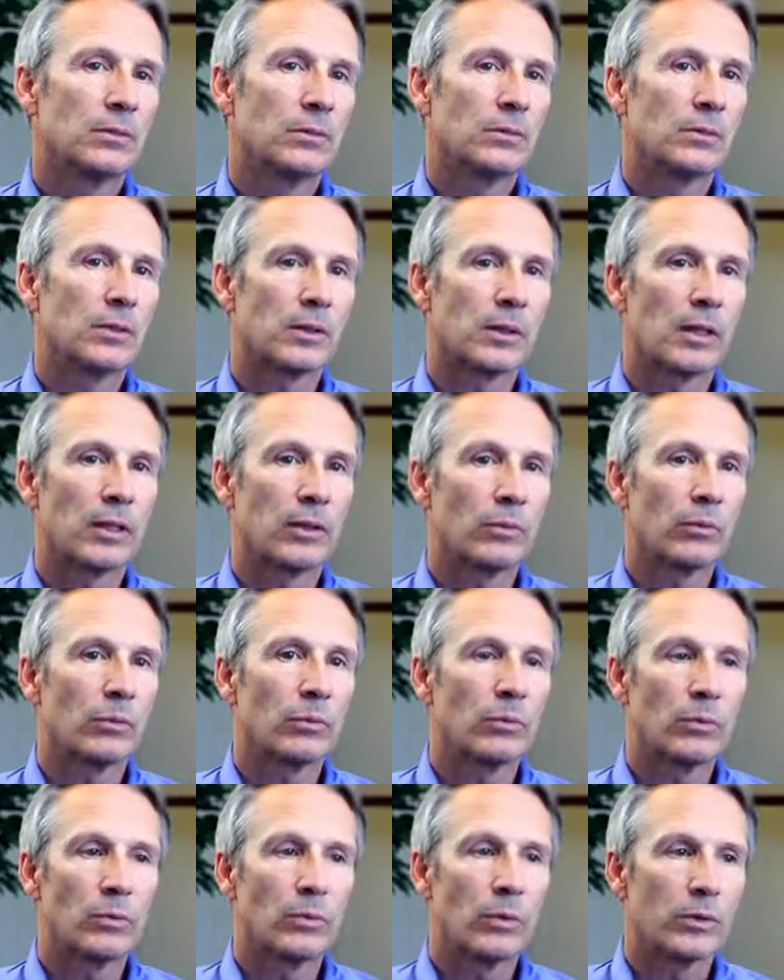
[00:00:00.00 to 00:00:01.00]
with
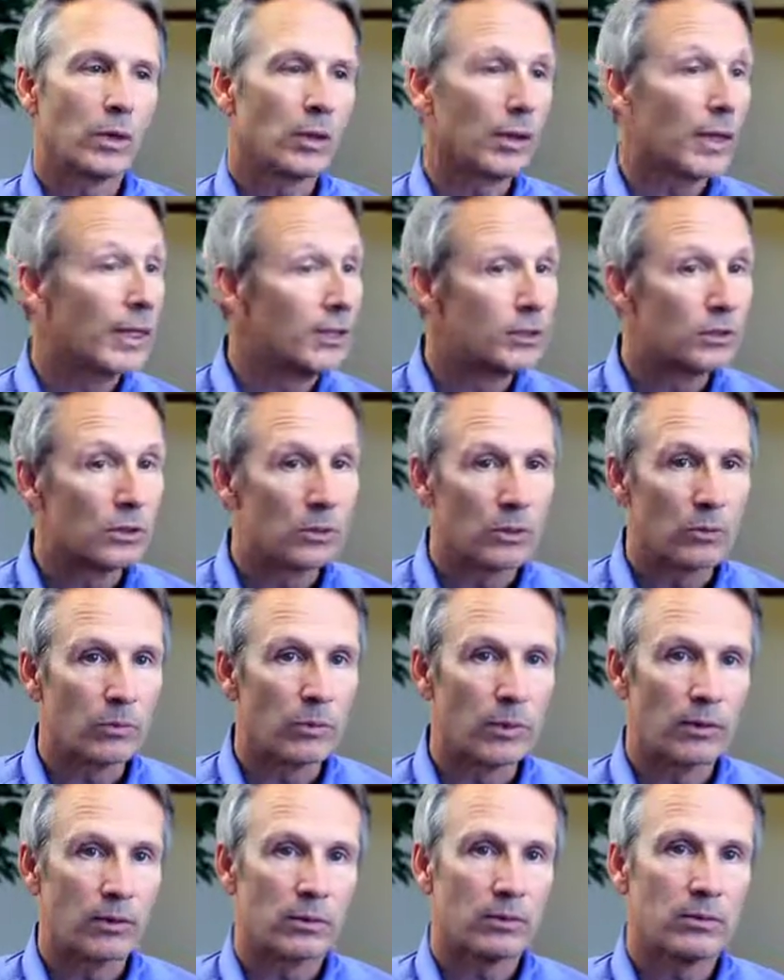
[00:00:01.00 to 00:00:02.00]
a laser or
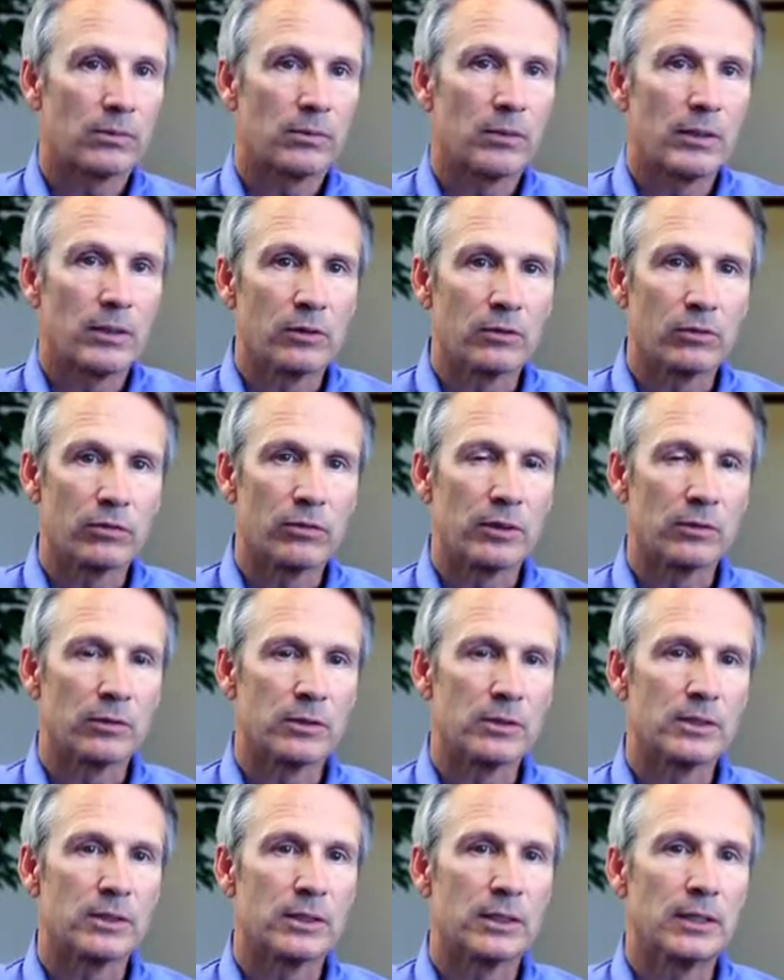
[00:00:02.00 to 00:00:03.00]
with
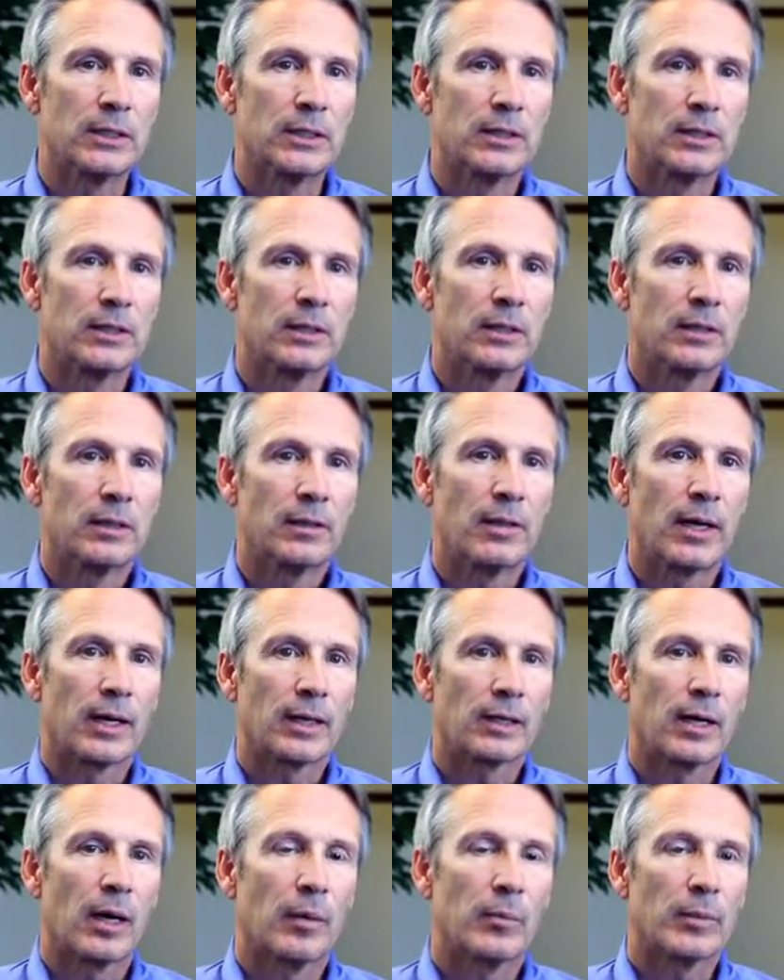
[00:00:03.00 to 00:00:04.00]
radiofrequency.
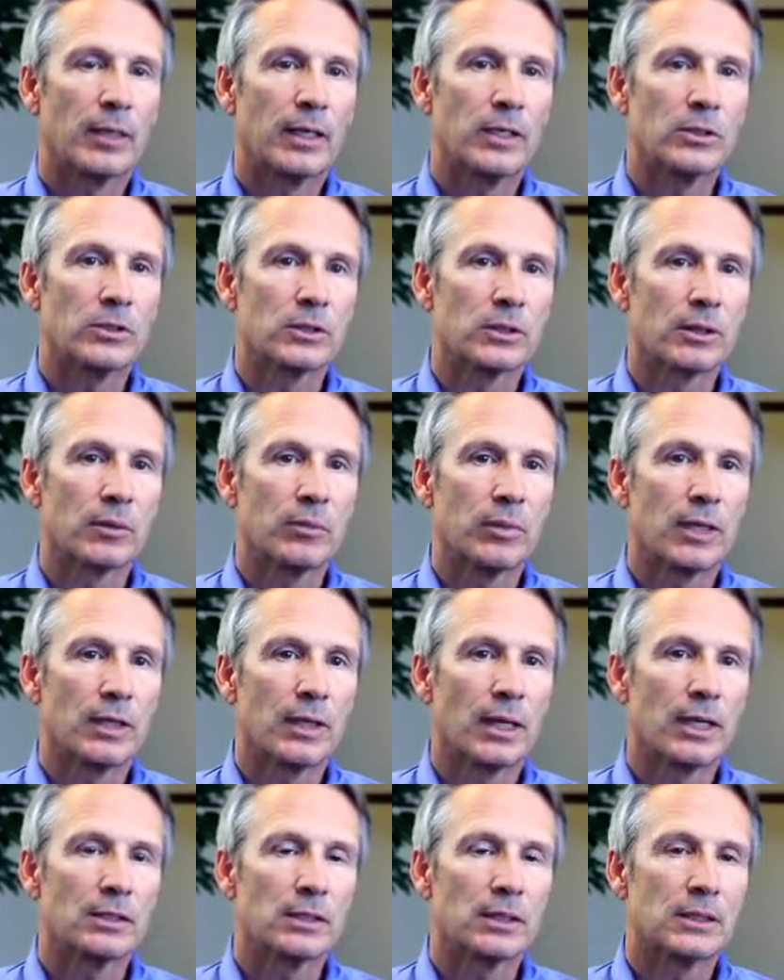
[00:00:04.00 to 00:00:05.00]
That combination can be a
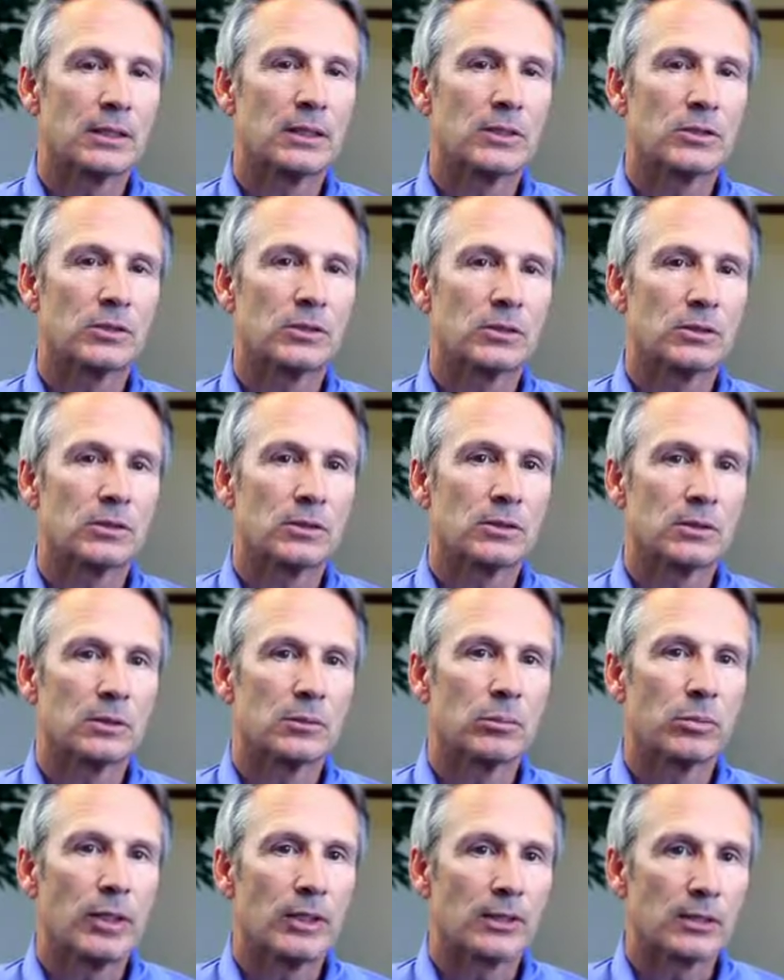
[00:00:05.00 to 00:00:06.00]
nice addition to a
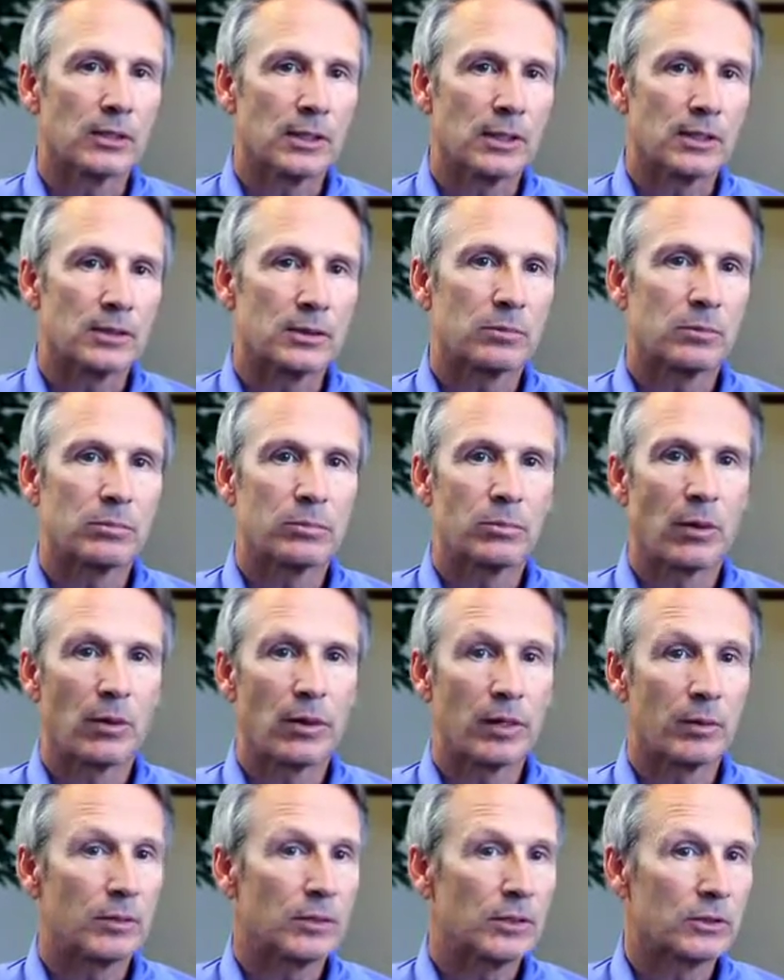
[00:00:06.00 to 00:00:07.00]
patient that's
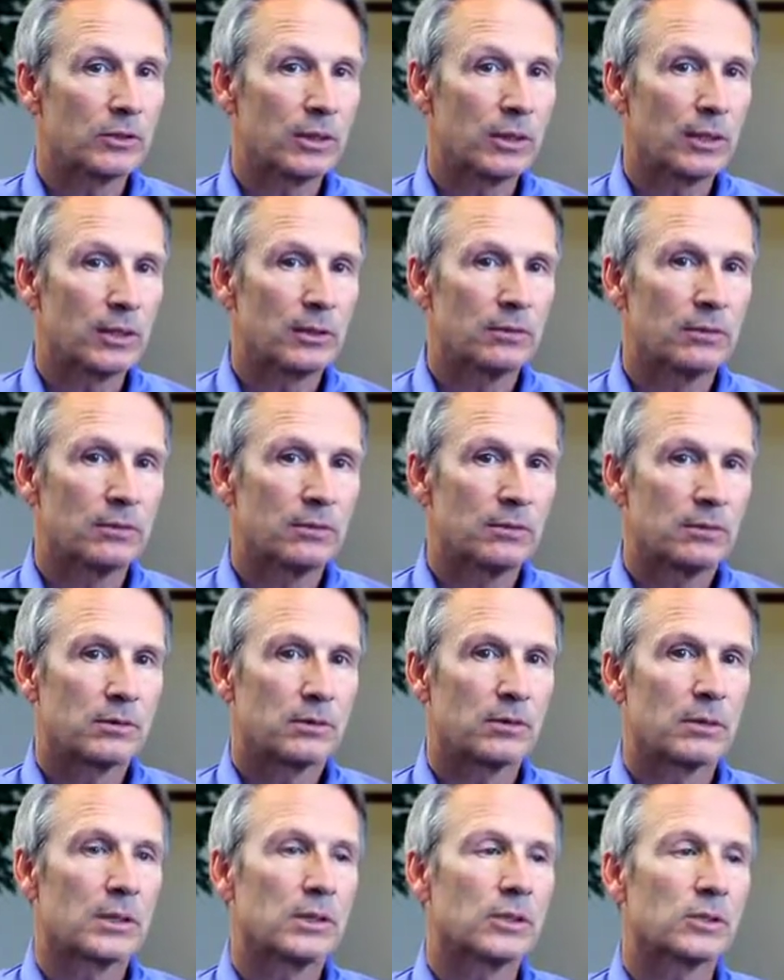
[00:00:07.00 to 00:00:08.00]
already been treated
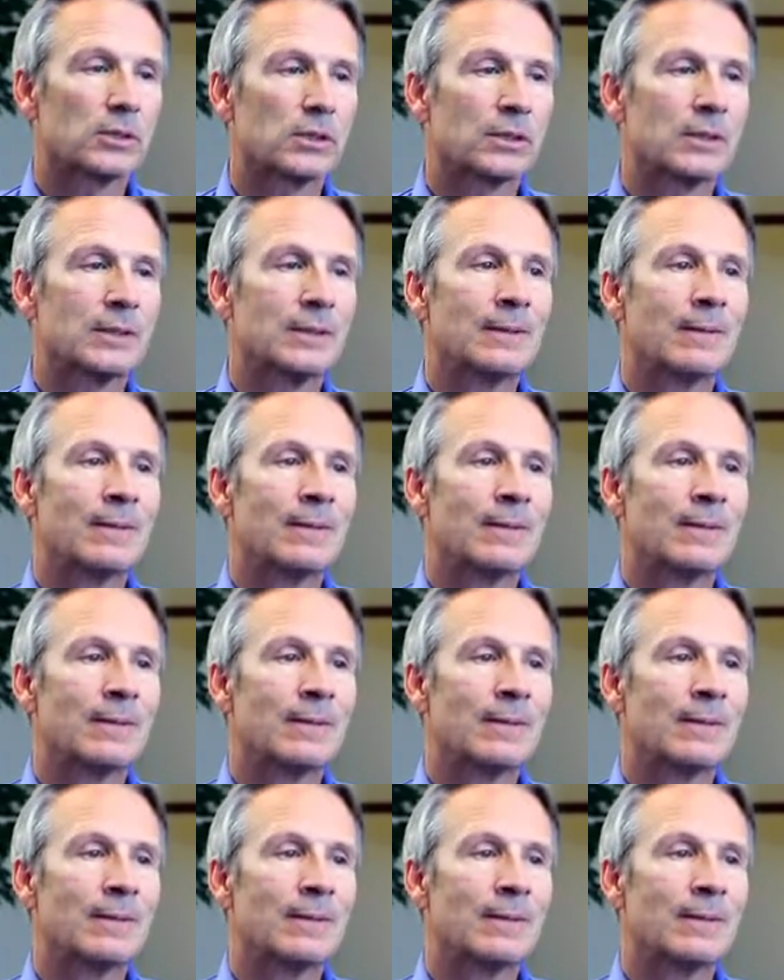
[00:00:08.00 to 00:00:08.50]
traditionally.